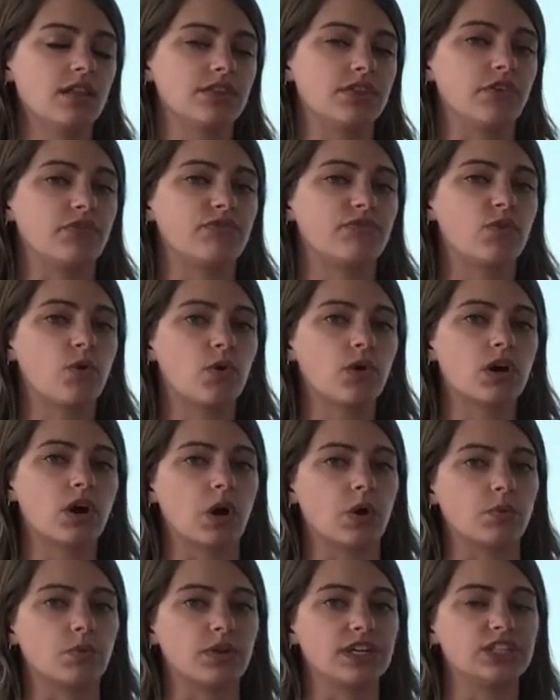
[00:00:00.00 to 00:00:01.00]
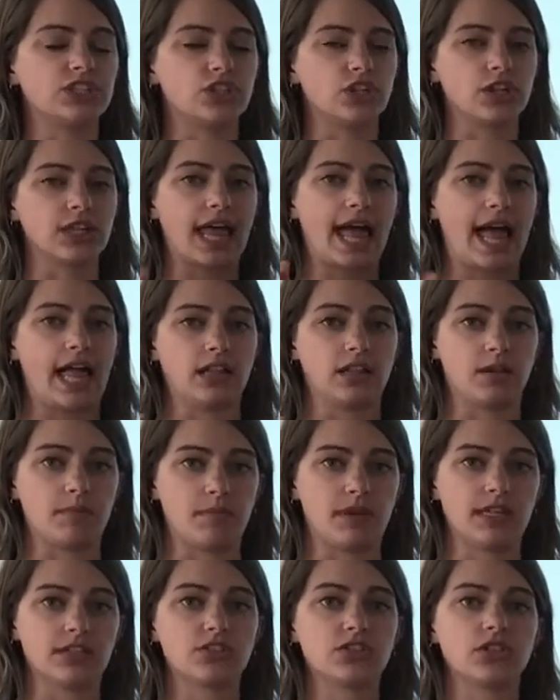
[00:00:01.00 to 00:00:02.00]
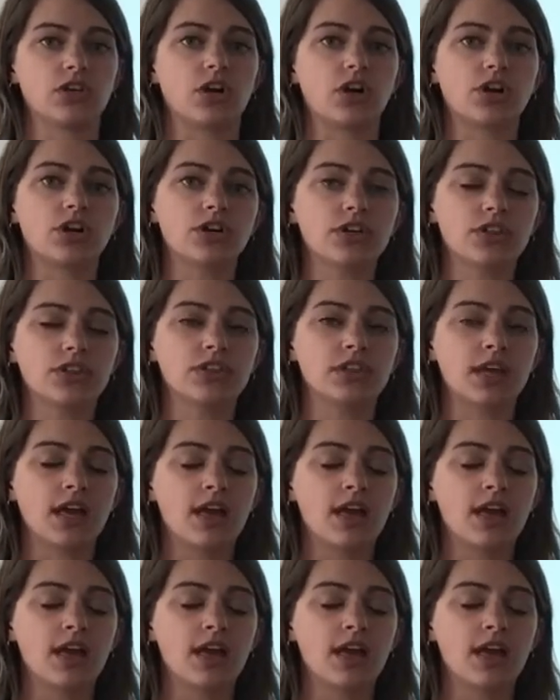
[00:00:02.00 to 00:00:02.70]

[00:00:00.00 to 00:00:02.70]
the four original elements, earth,